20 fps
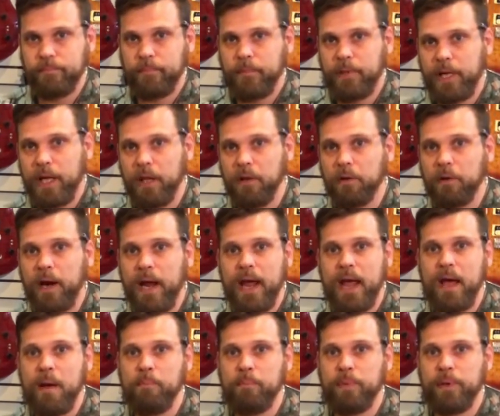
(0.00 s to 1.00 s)
Killer
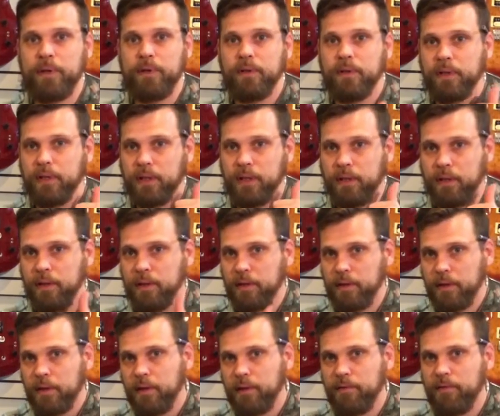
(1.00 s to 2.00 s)
amp
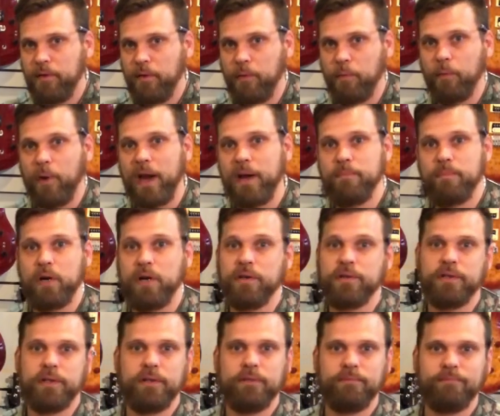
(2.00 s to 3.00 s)
for the right
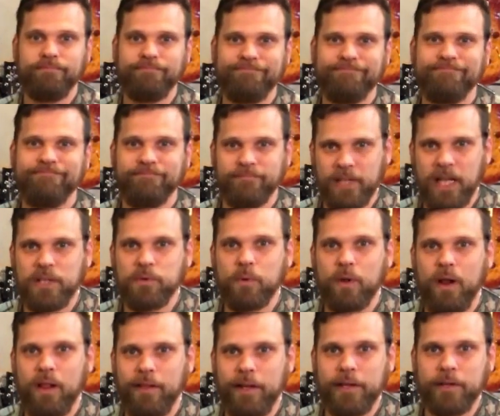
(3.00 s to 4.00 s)
person. That's
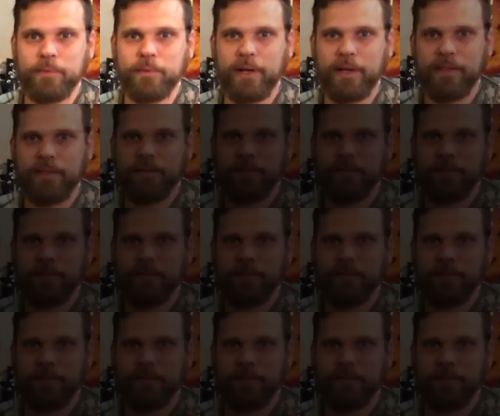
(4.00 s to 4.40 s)
what I'll end with.